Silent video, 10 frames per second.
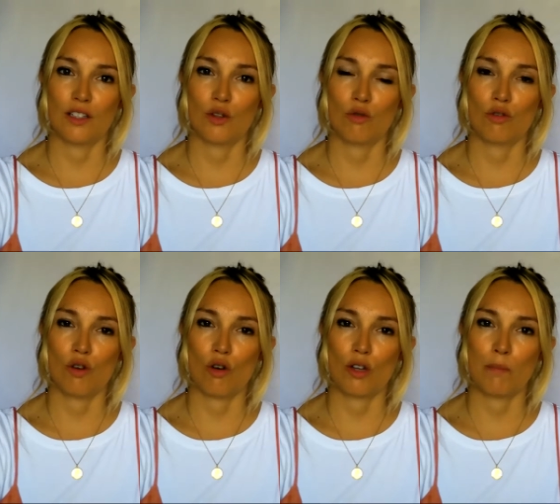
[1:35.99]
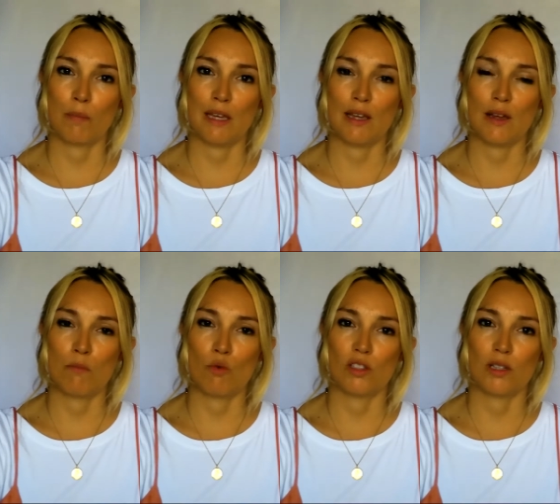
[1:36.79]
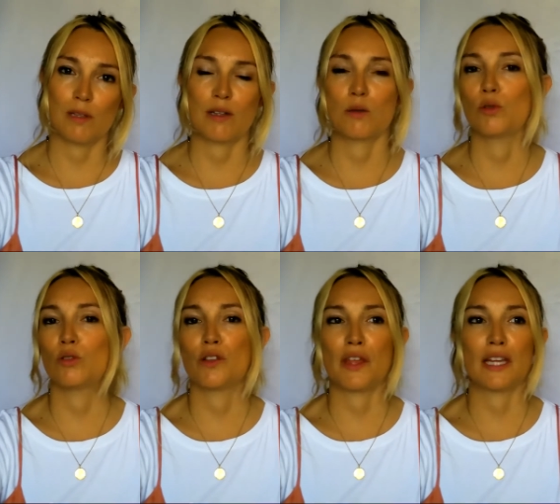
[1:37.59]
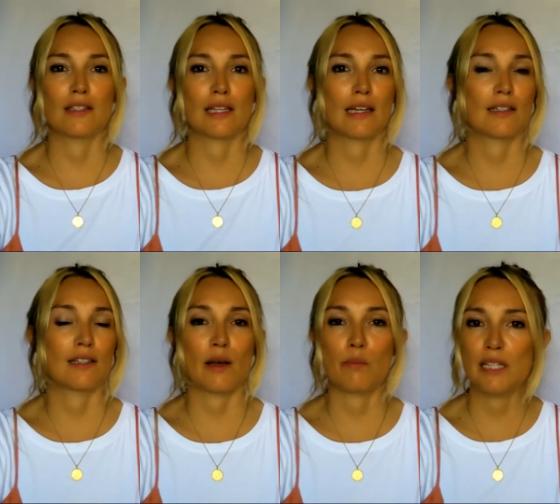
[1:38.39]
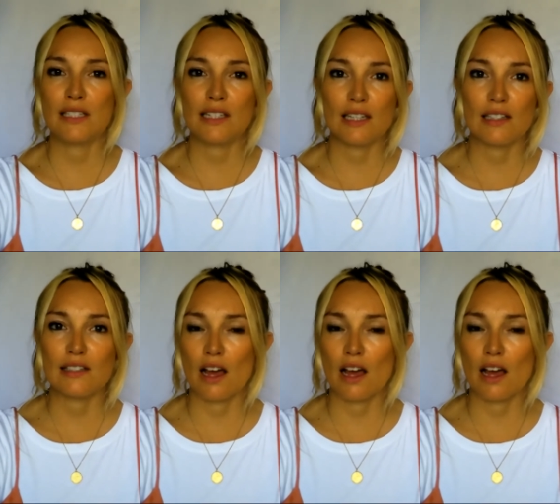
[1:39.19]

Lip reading: Your dog could be more susceptible to things like diabetes,